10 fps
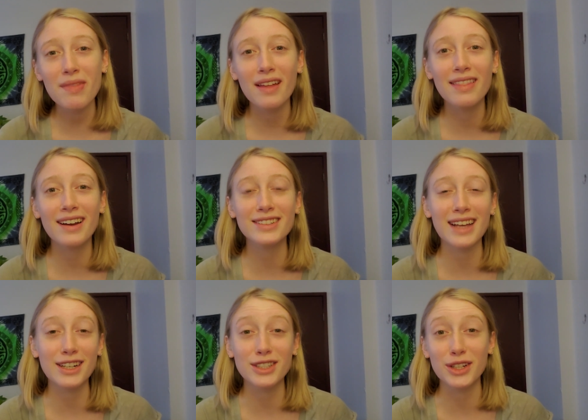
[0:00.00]
There's
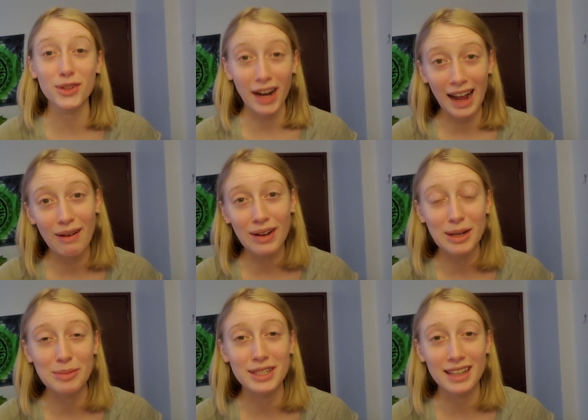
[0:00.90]
actually a great
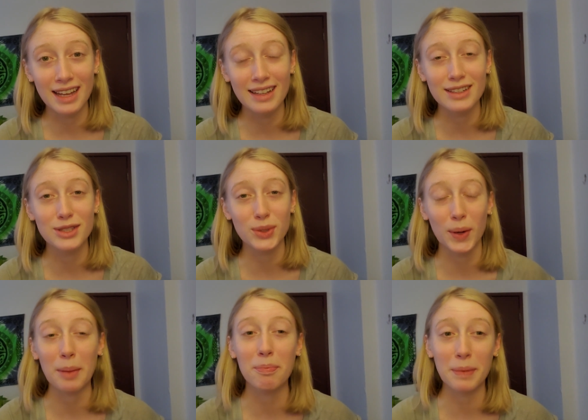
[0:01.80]
outcome to the end of this
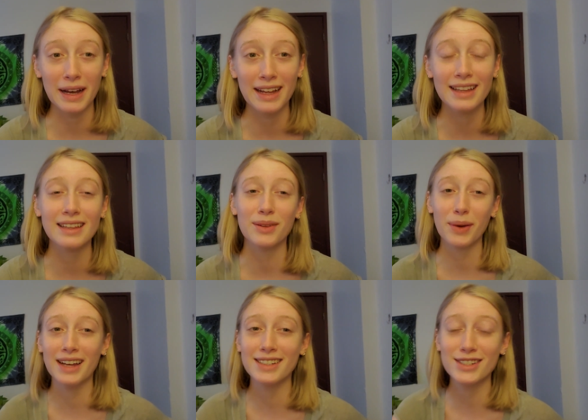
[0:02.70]
story, but the
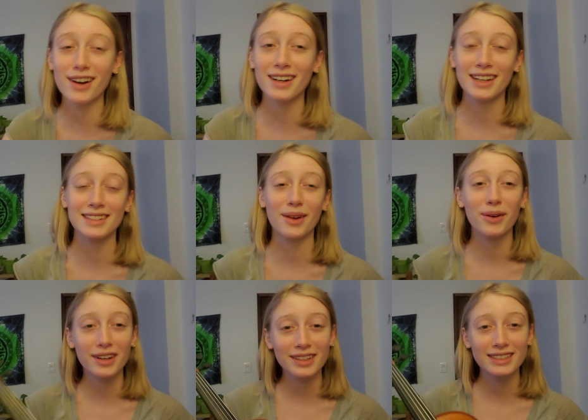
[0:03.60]
way it started is I
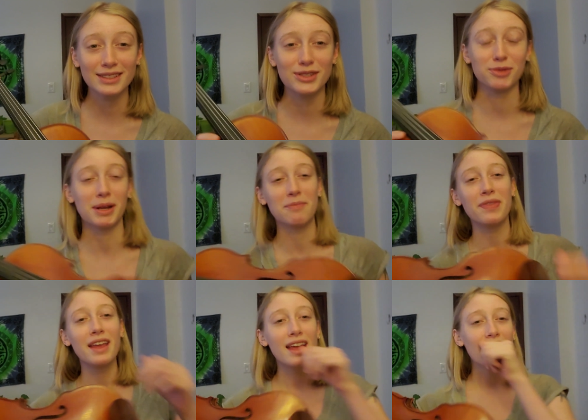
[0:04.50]
ordered this instrument.
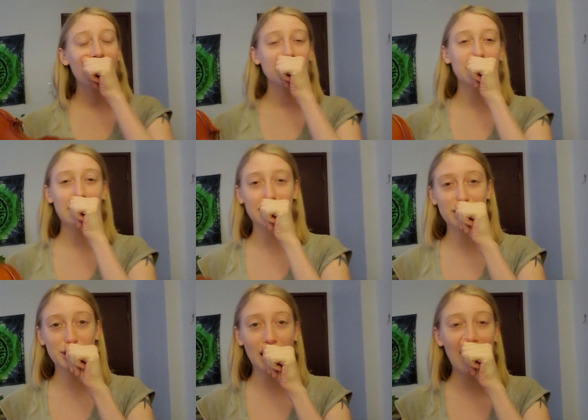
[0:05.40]
There
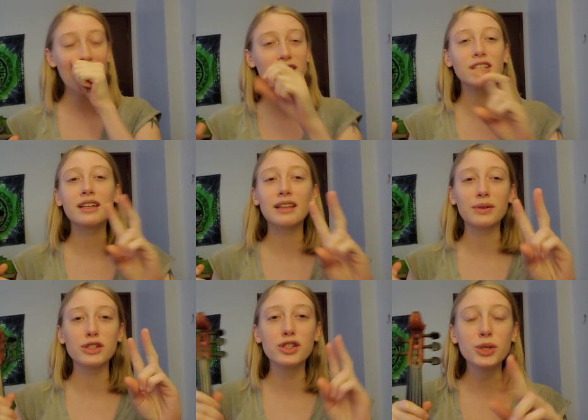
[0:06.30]

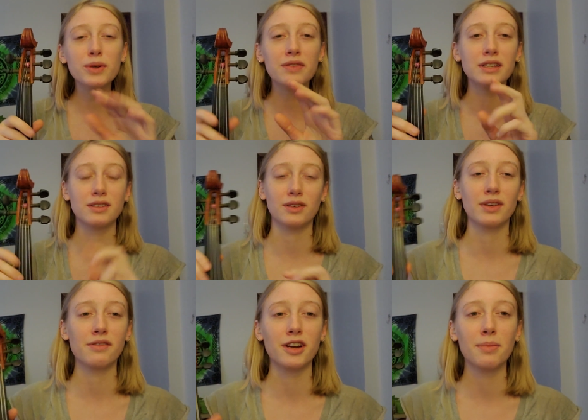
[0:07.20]
was 2 of these on
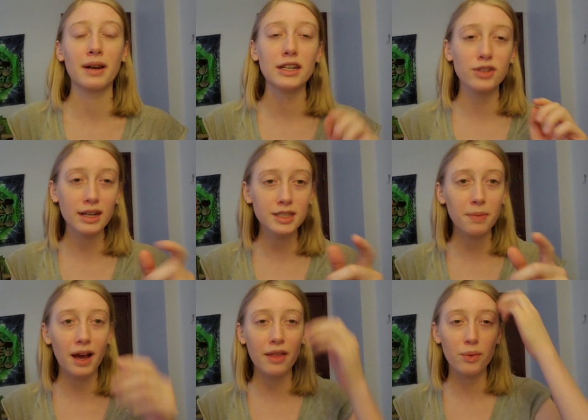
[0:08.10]
Reverb, and I tried to
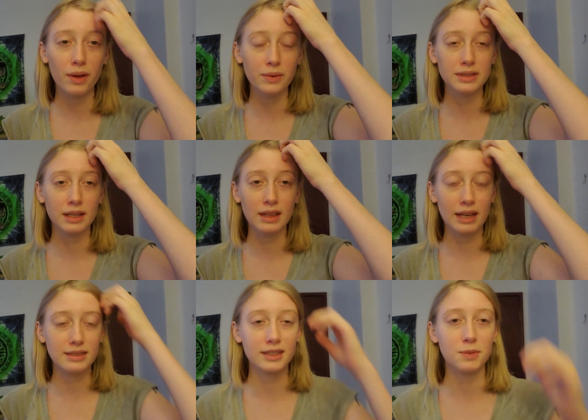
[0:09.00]
buy the one that was a little
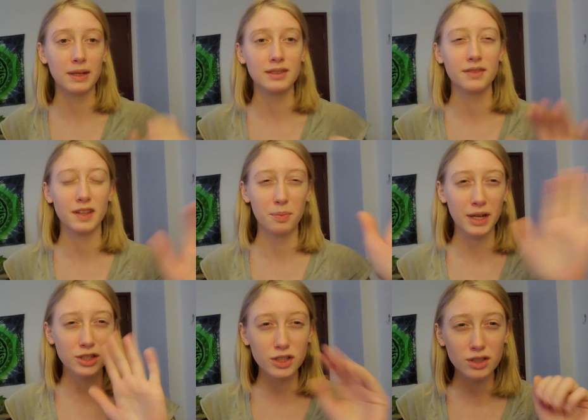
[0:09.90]
less expensive and the
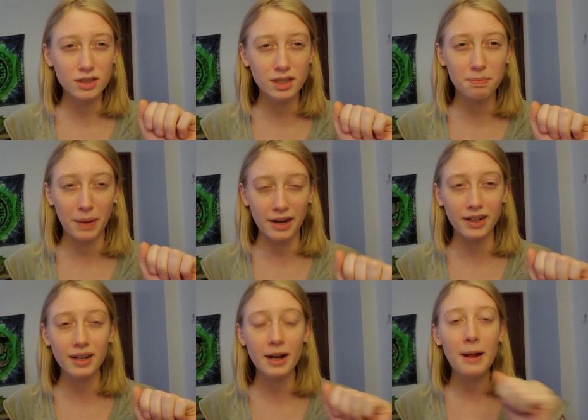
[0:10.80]
pictures looked
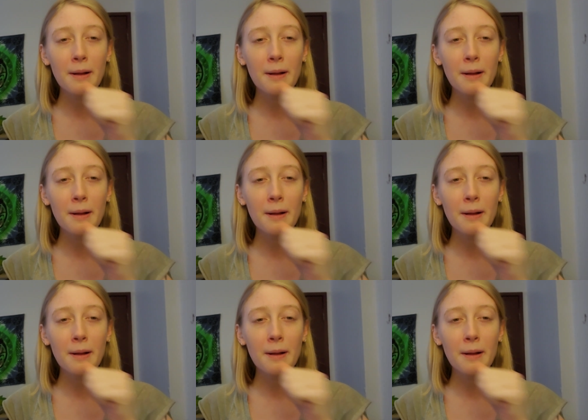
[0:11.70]
better.